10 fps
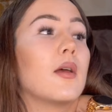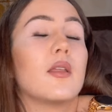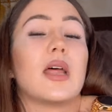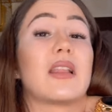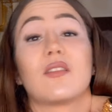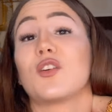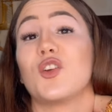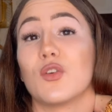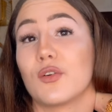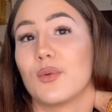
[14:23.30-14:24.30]
That's a
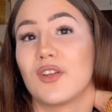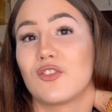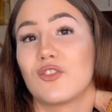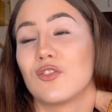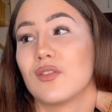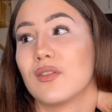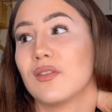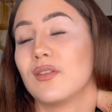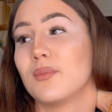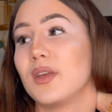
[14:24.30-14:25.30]
good question,
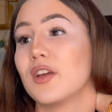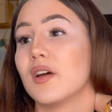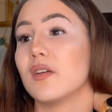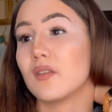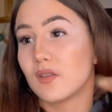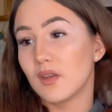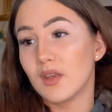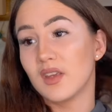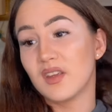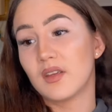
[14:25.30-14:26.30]
because
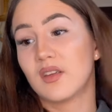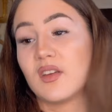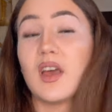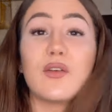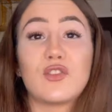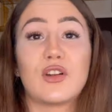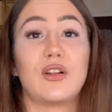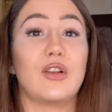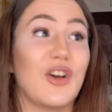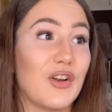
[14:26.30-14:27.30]
I've done a
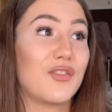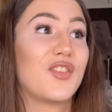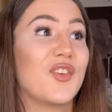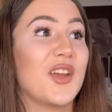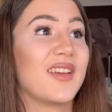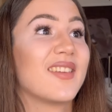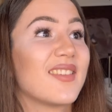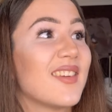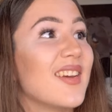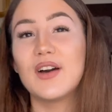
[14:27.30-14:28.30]
lot of things.
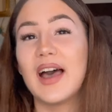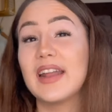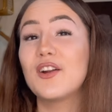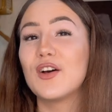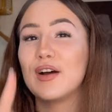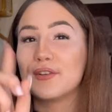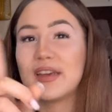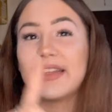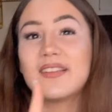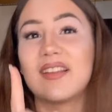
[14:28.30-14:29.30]
I don't know how to
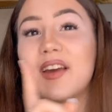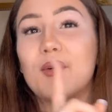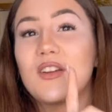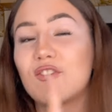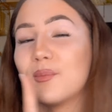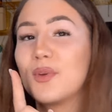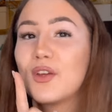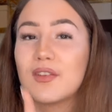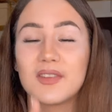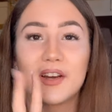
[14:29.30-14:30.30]
answer that question,
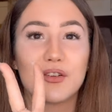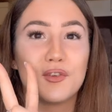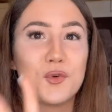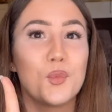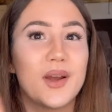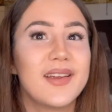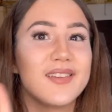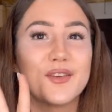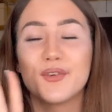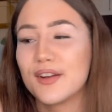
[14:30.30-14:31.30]
because there are 2 ways
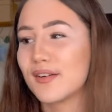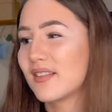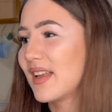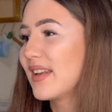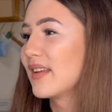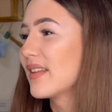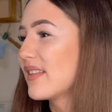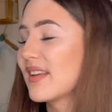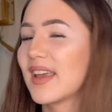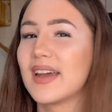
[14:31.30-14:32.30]
of understanding this
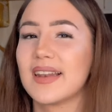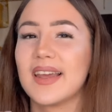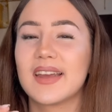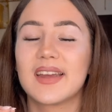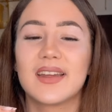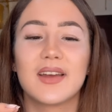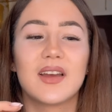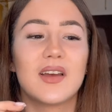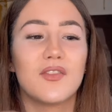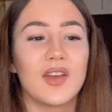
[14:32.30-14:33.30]
again, like
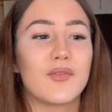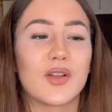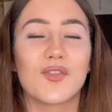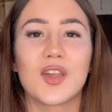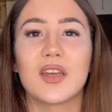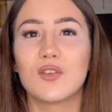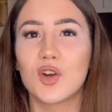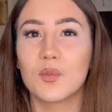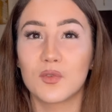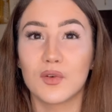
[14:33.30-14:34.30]
favorite thing in
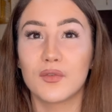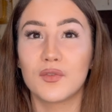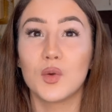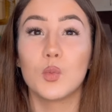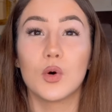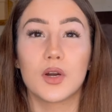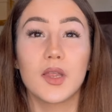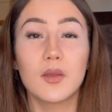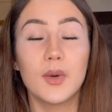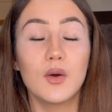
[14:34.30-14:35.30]
terms of you wore it
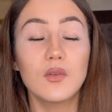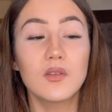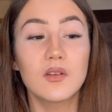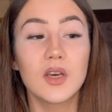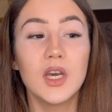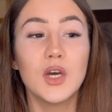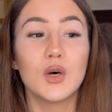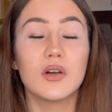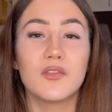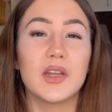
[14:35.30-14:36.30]
the most,
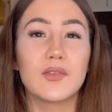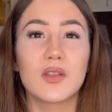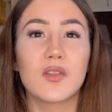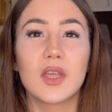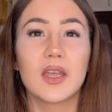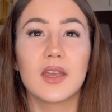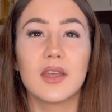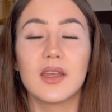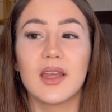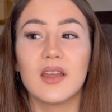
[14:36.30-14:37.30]
or favorite thing
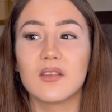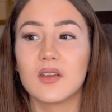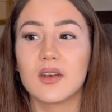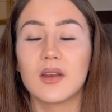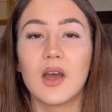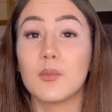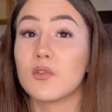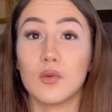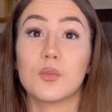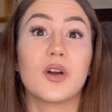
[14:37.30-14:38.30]
as in I'm
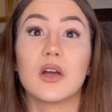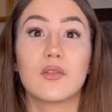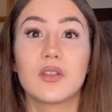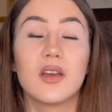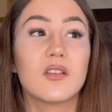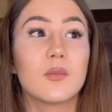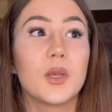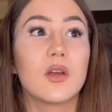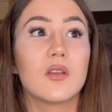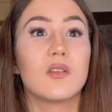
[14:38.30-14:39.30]
so proud of this,
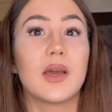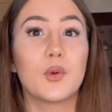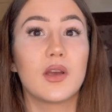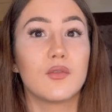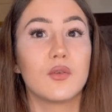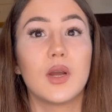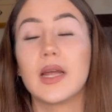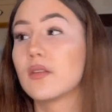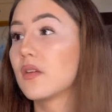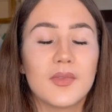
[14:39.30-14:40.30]
because I would have 2 answers.